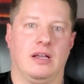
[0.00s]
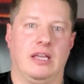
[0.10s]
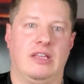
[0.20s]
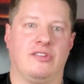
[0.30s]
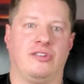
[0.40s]

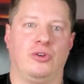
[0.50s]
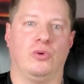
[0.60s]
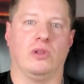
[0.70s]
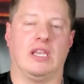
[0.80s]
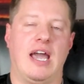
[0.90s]
is
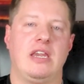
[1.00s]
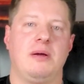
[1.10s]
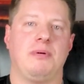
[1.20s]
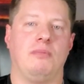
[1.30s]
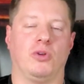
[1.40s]
to line
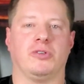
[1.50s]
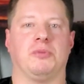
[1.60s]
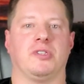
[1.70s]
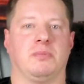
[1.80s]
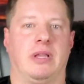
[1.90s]
up
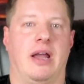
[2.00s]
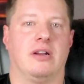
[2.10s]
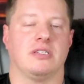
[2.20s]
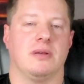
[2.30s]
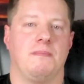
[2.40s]
multiple
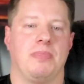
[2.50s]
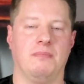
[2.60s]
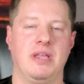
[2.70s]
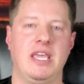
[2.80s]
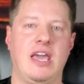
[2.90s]
suppliers.
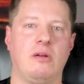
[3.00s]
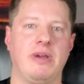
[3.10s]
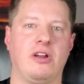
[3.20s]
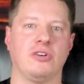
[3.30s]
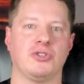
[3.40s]
Many candle
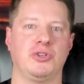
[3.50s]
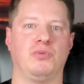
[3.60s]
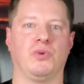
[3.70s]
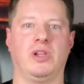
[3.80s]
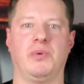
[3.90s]
makers
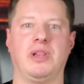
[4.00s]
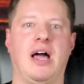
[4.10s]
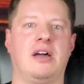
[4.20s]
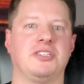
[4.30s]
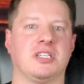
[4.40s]
really
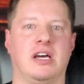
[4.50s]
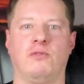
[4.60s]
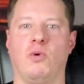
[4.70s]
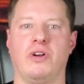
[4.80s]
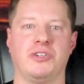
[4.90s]
rely on just kind
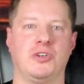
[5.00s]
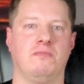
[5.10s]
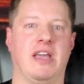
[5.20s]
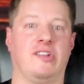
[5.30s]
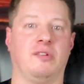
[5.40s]
of one or two
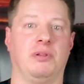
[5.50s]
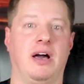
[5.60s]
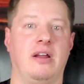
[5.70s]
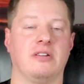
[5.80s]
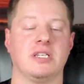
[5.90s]
main
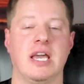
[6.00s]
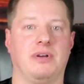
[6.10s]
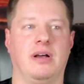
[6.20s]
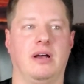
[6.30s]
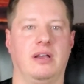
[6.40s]
suppliers,
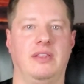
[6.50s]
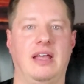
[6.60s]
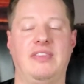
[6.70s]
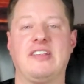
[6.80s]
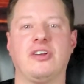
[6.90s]
uh, and,
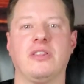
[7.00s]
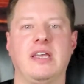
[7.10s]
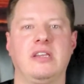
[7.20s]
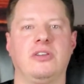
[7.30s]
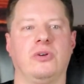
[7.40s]
and that's a good
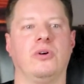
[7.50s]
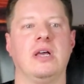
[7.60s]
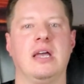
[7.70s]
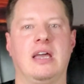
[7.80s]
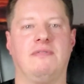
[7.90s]
thing to do.
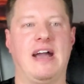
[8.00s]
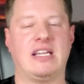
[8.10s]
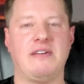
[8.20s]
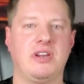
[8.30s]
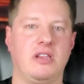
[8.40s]
In
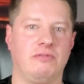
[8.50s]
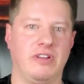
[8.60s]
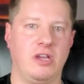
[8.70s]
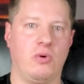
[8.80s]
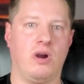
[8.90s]
fact, I have another
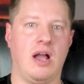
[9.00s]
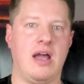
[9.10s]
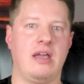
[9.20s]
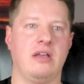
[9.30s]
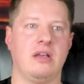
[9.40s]
video where
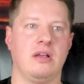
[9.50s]
I